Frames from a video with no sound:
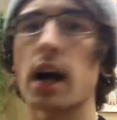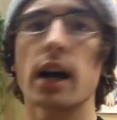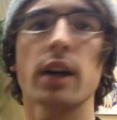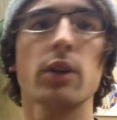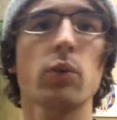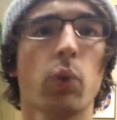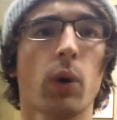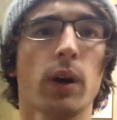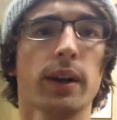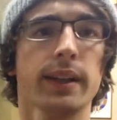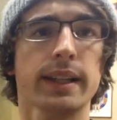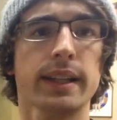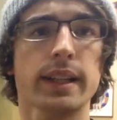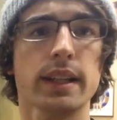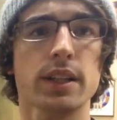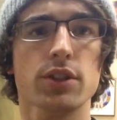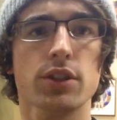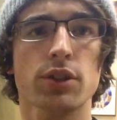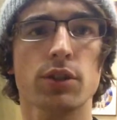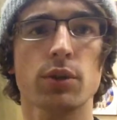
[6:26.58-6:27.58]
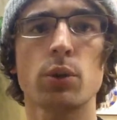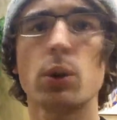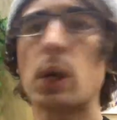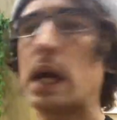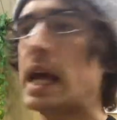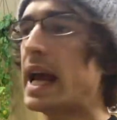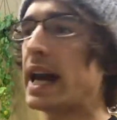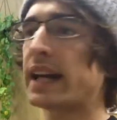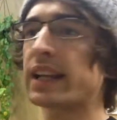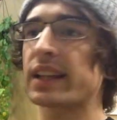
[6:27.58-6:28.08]
I wanted it to,
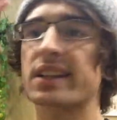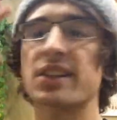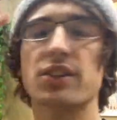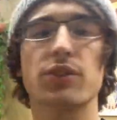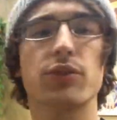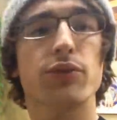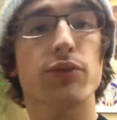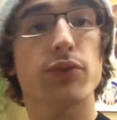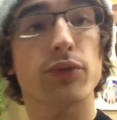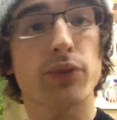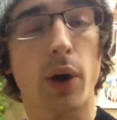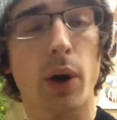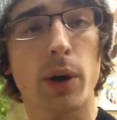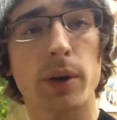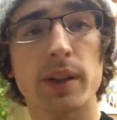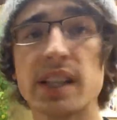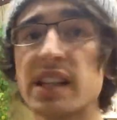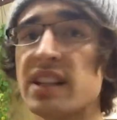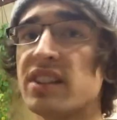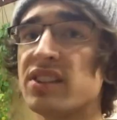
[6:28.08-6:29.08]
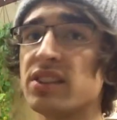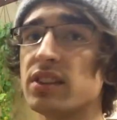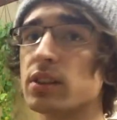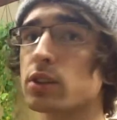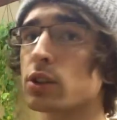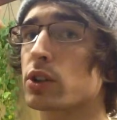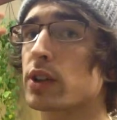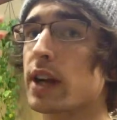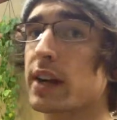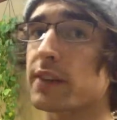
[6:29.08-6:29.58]
and it is far
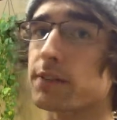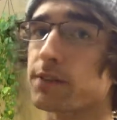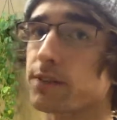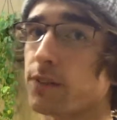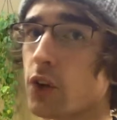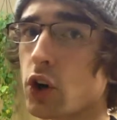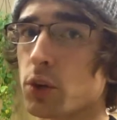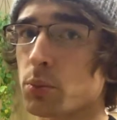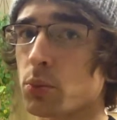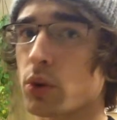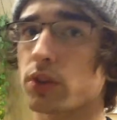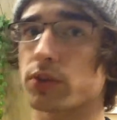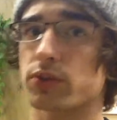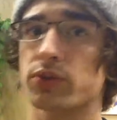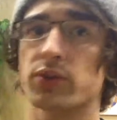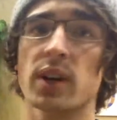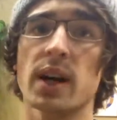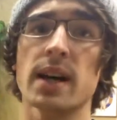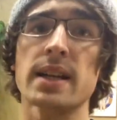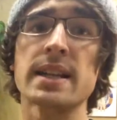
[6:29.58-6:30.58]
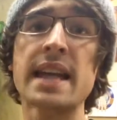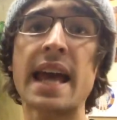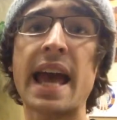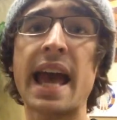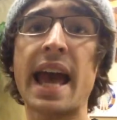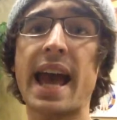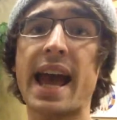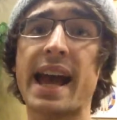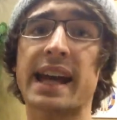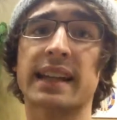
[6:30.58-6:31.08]
easier and far more fun,
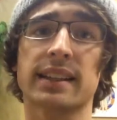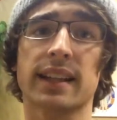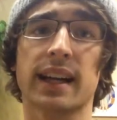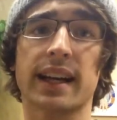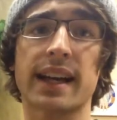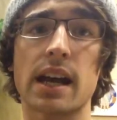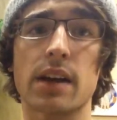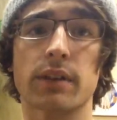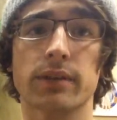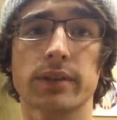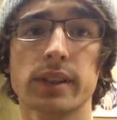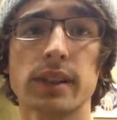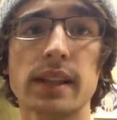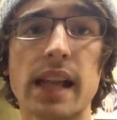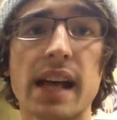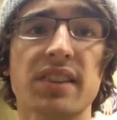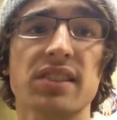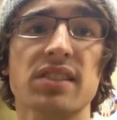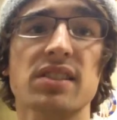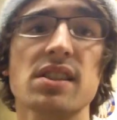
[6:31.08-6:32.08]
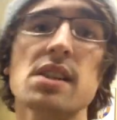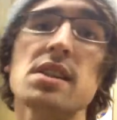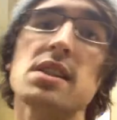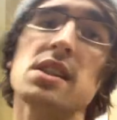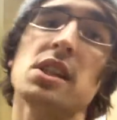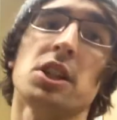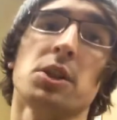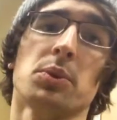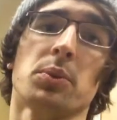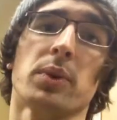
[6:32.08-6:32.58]
and I have less to
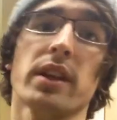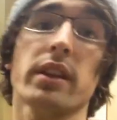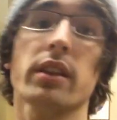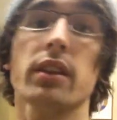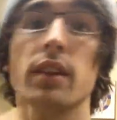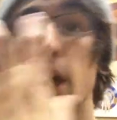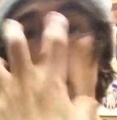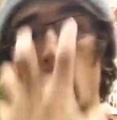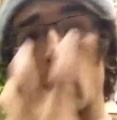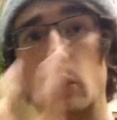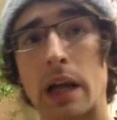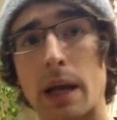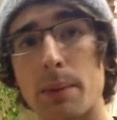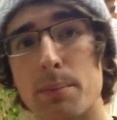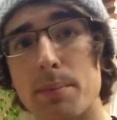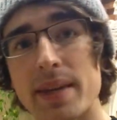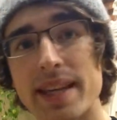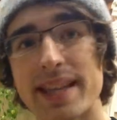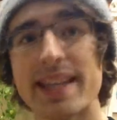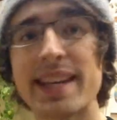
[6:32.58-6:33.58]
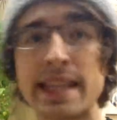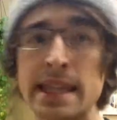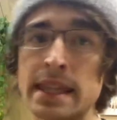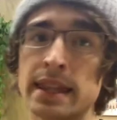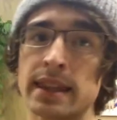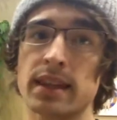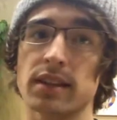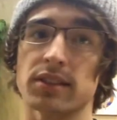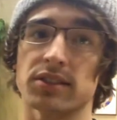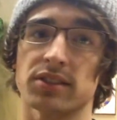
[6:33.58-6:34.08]
deal with when I'm in
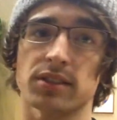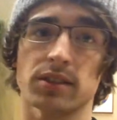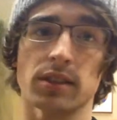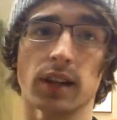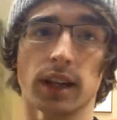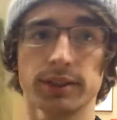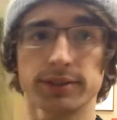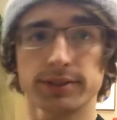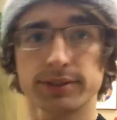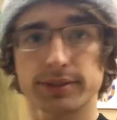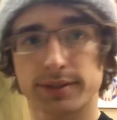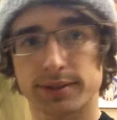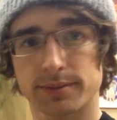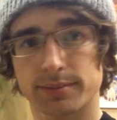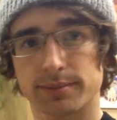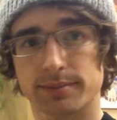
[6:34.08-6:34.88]
this stuff.